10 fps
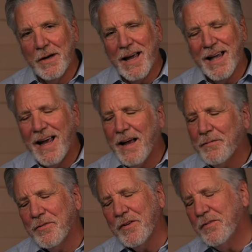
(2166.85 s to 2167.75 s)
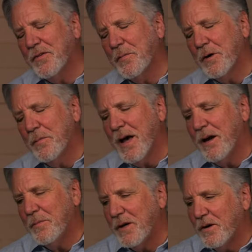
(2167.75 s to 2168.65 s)
And I have to say something
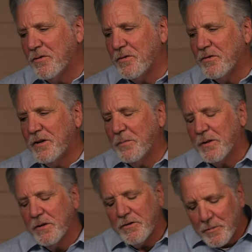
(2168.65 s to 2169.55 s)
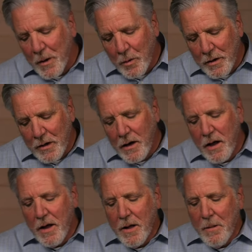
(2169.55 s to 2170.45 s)
about it because it's typically
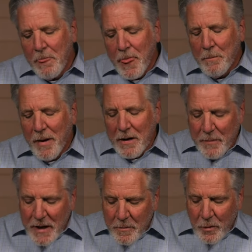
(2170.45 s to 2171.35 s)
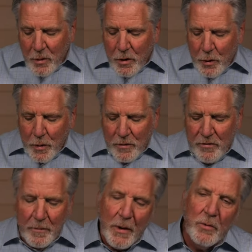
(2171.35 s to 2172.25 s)
spoken by people who are
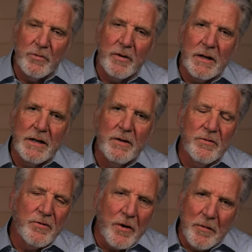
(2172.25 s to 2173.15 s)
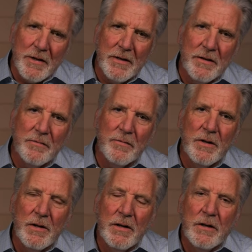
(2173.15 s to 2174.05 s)
supposedly conservative,
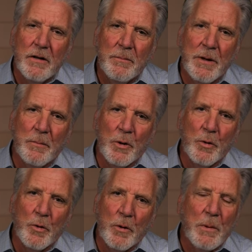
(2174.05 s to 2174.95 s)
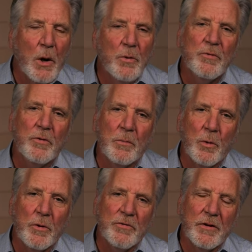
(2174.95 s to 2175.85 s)
people who are opposed to
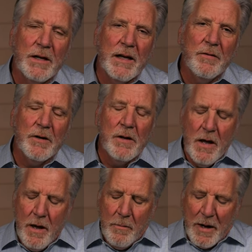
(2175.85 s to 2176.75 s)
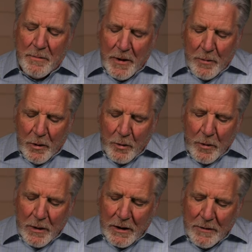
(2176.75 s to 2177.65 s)
abortion, even by people who
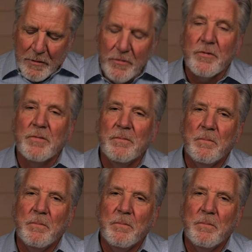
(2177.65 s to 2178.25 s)
are believers.